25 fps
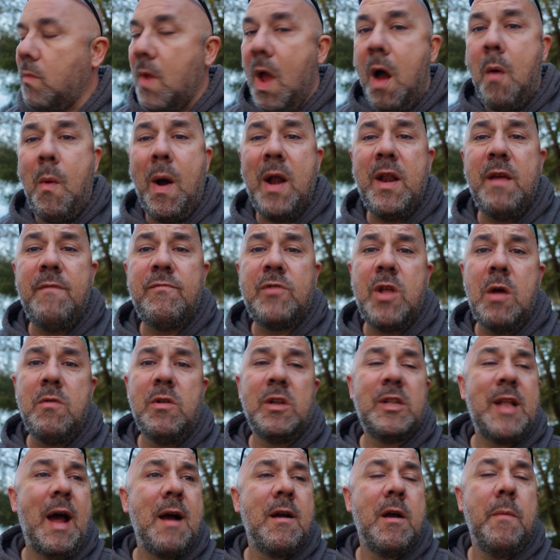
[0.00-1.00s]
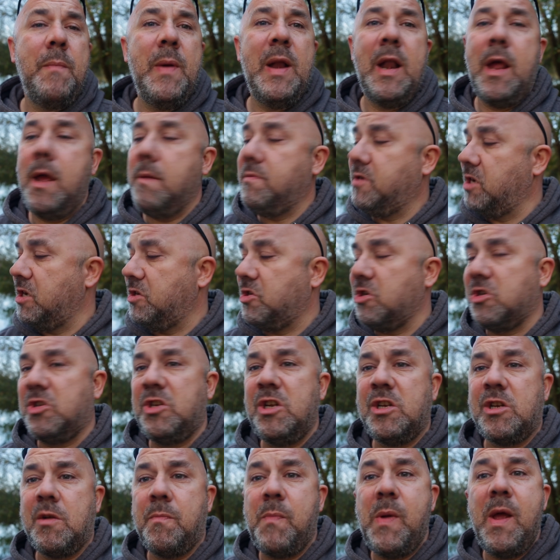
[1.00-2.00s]
I won't even do the dunkability because it just
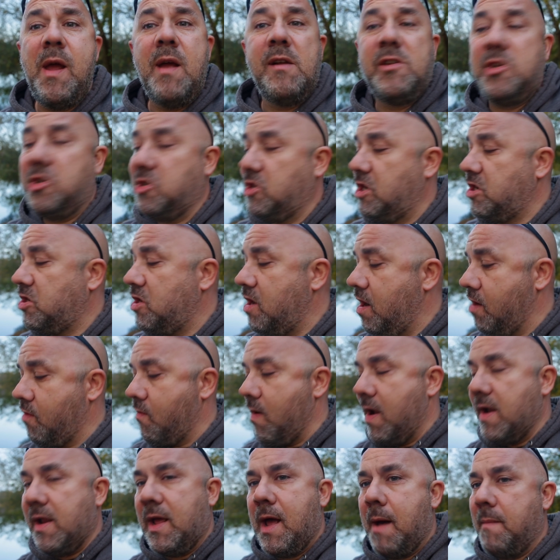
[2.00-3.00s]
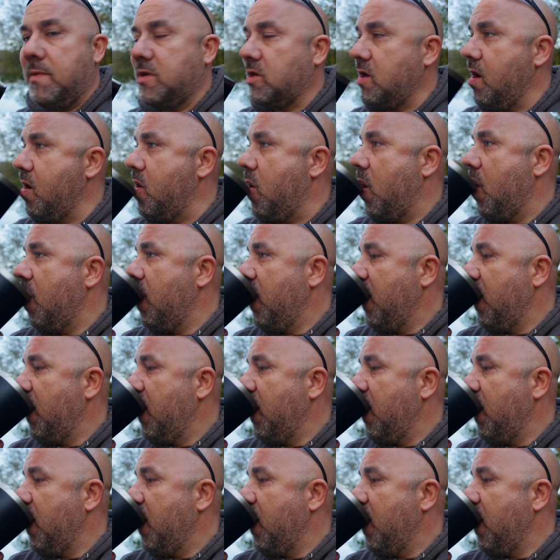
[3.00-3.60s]
disappeared, just disintegrated in a cup of tea.